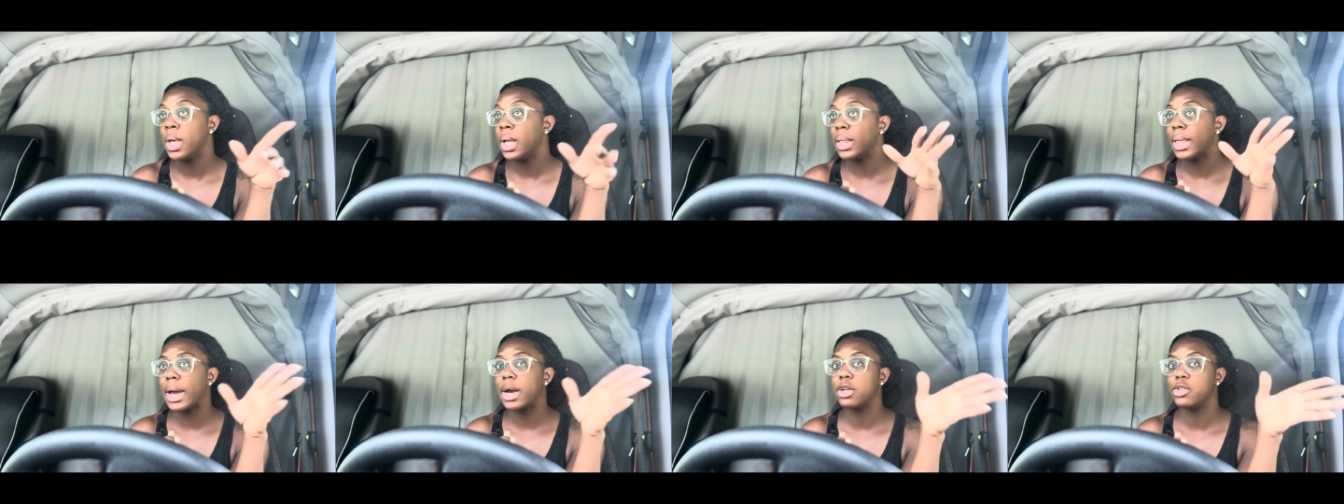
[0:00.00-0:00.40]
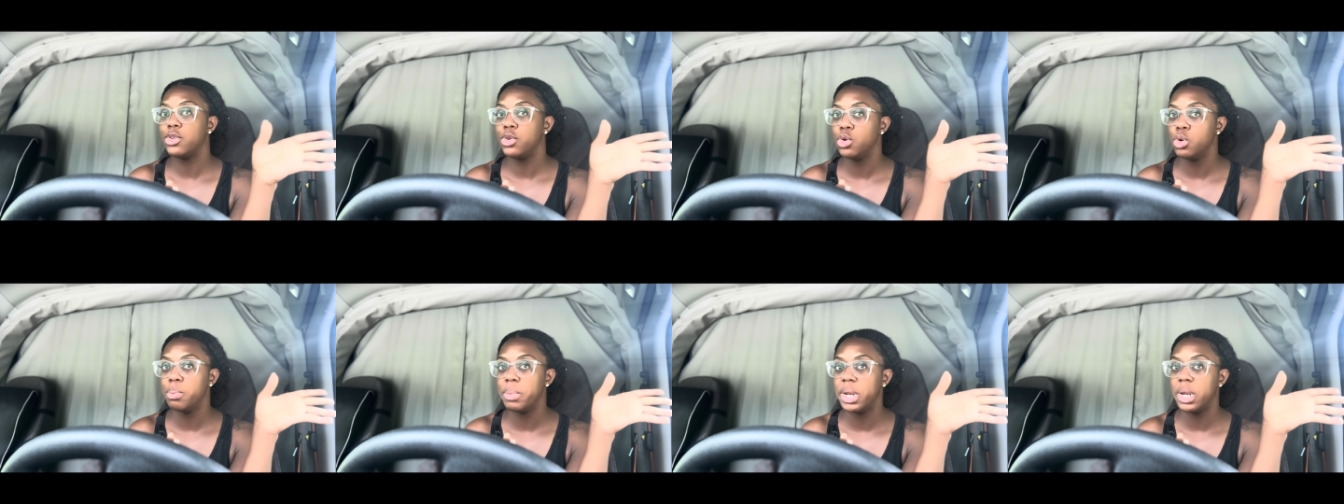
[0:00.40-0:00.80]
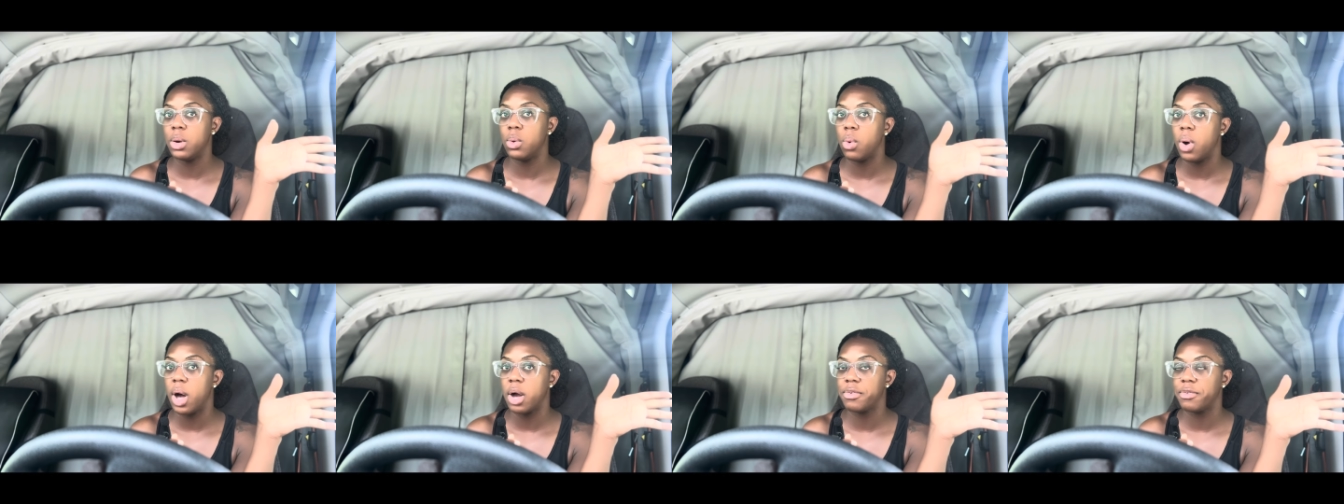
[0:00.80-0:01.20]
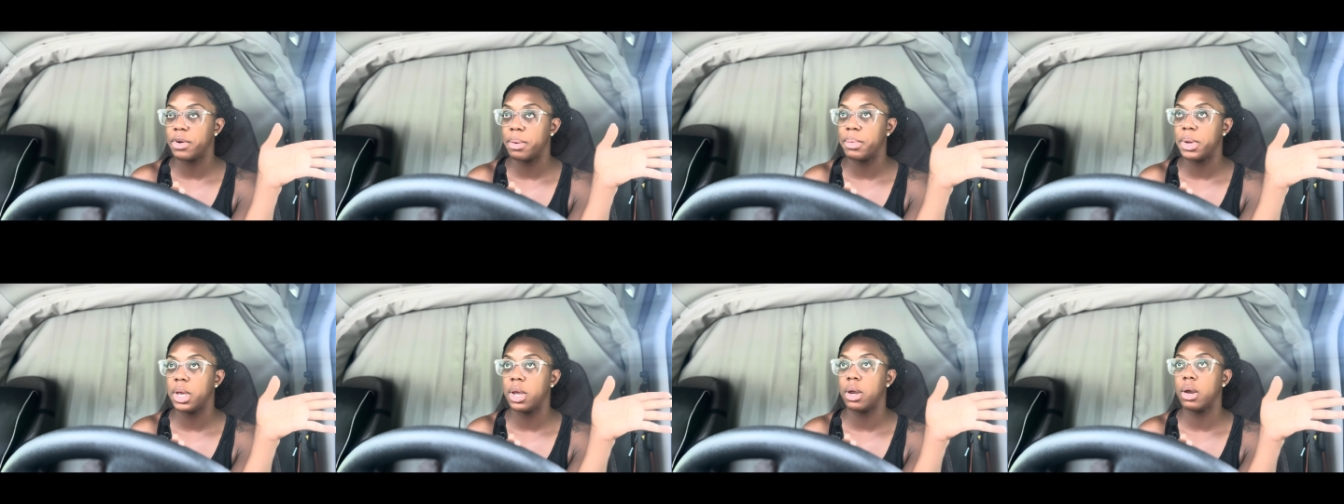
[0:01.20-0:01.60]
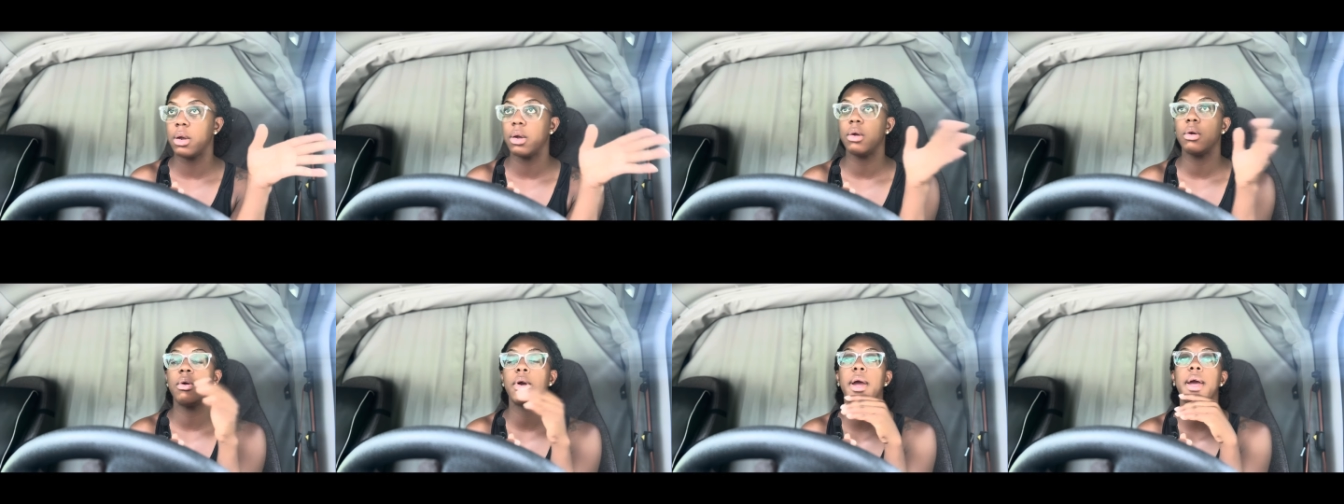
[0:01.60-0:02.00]
Like a 2-minute walk from here,
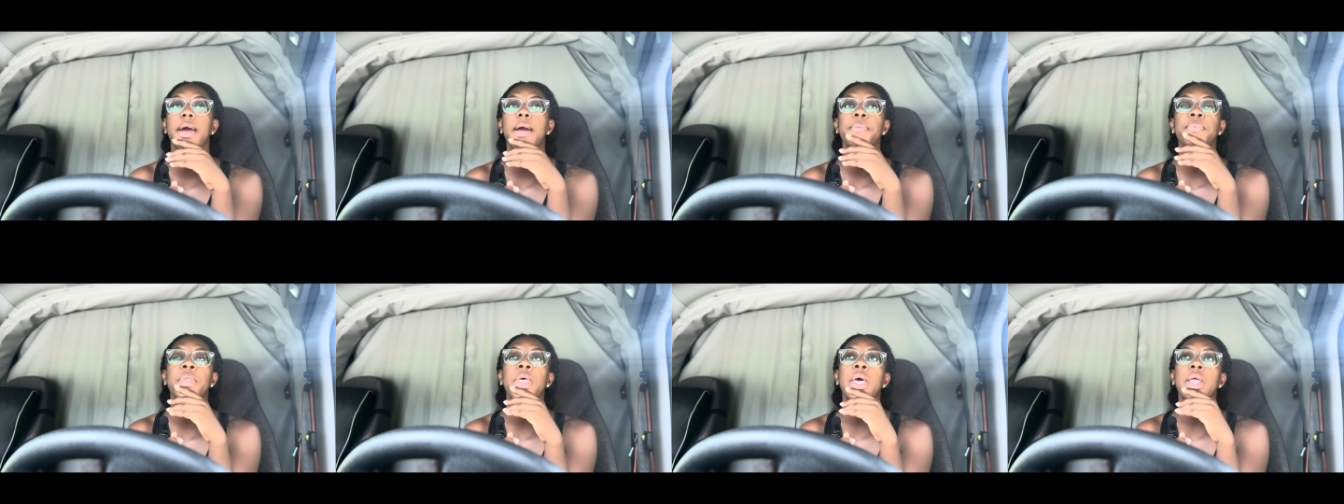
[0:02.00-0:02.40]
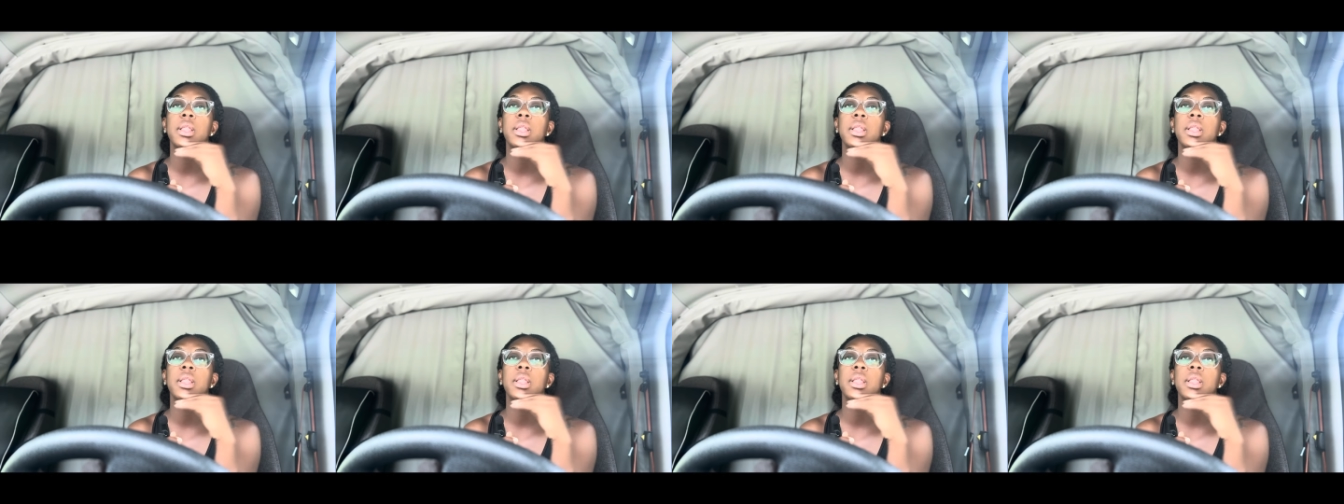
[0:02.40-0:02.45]
right?